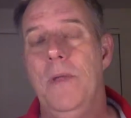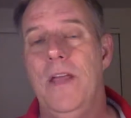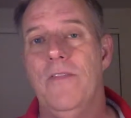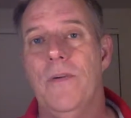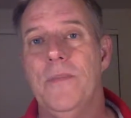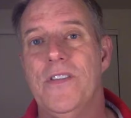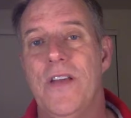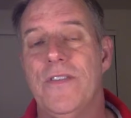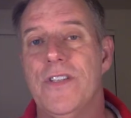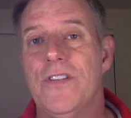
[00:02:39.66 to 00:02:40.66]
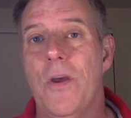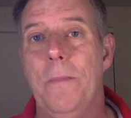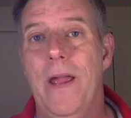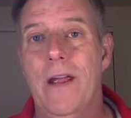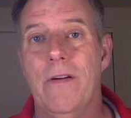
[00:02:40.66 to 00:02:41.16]
being from the San Francisco
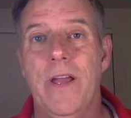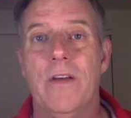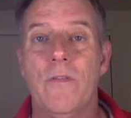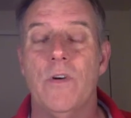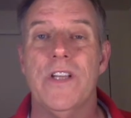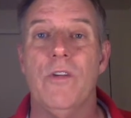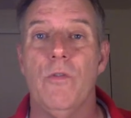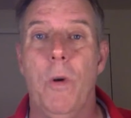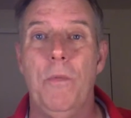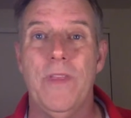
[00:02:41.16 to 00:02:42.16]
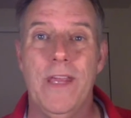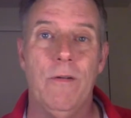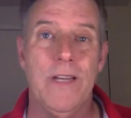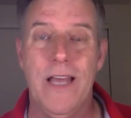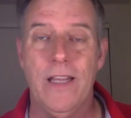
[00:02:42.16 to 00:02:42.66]
Bay Area, of course, I grew up with
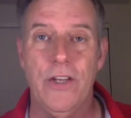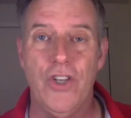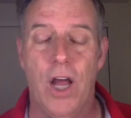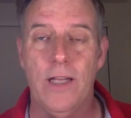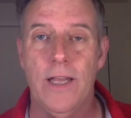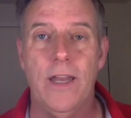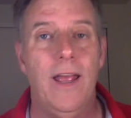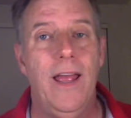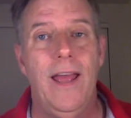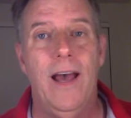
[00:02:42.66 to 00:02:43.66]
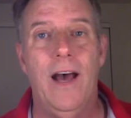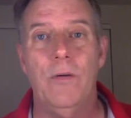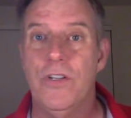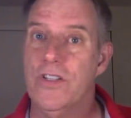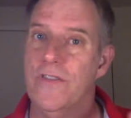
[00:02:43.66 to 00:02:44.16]
Ghirardelli chocolate,
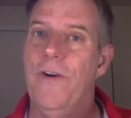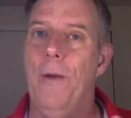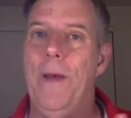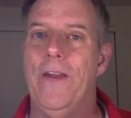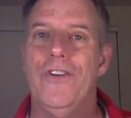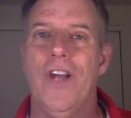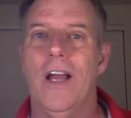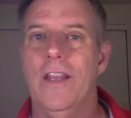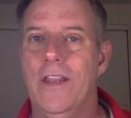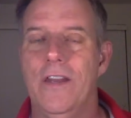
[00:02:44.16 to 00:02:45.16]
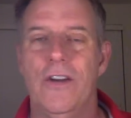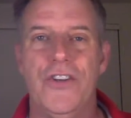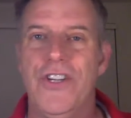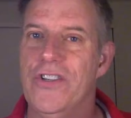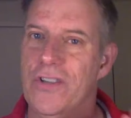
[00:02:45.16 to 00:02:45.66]
which is a far better chocolate than
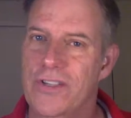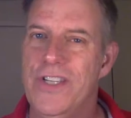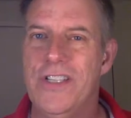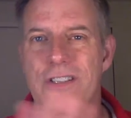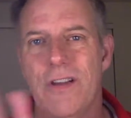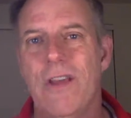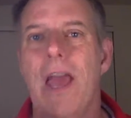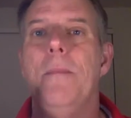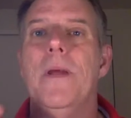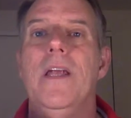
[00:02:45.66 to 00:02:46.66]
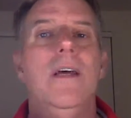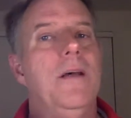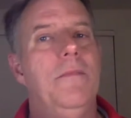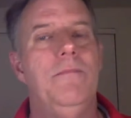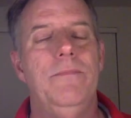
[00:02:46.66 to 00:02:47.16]
Hershey's. Hershey's is okay, but
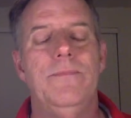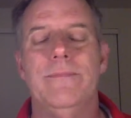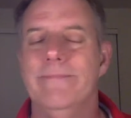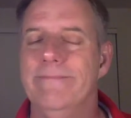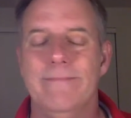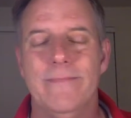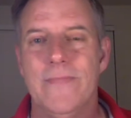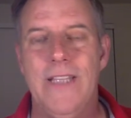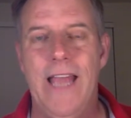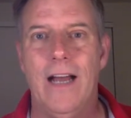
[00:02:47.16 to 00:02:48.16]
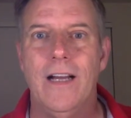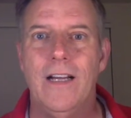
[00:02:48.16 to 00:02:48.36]
yeah.